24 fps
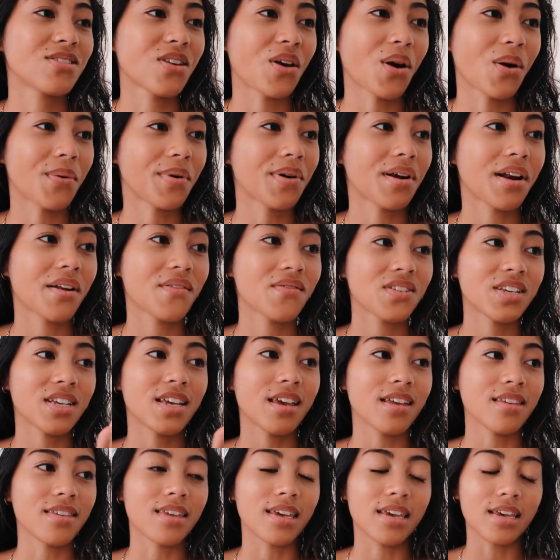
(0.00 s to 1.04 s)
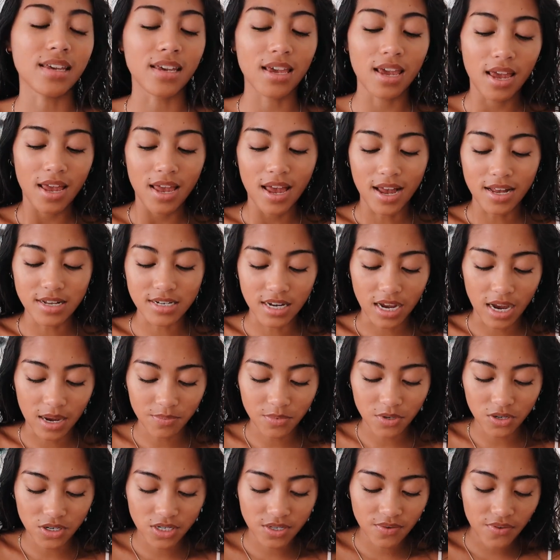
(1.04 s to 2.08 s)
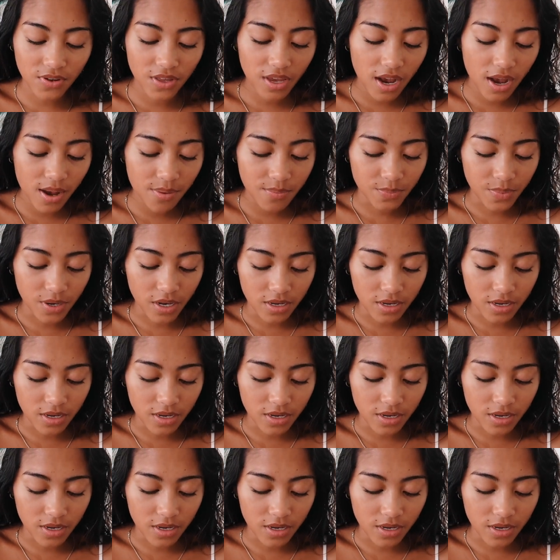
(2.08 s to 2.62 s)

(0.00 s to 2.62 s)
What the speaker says: So we're gonna have to get like adapters for that.